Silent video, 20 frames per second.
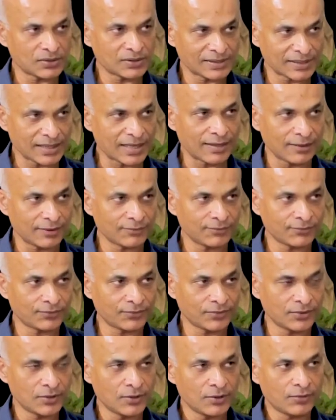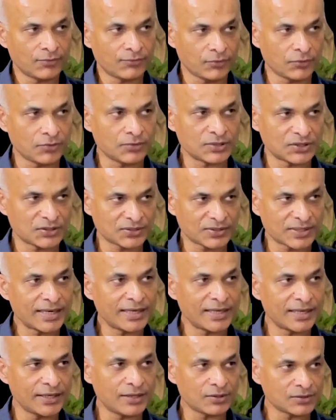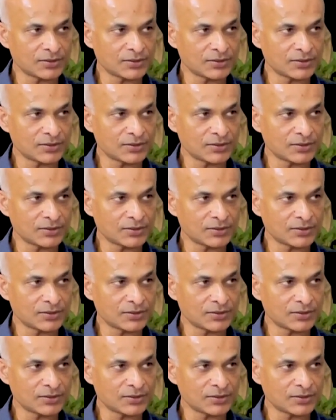yourself for restraining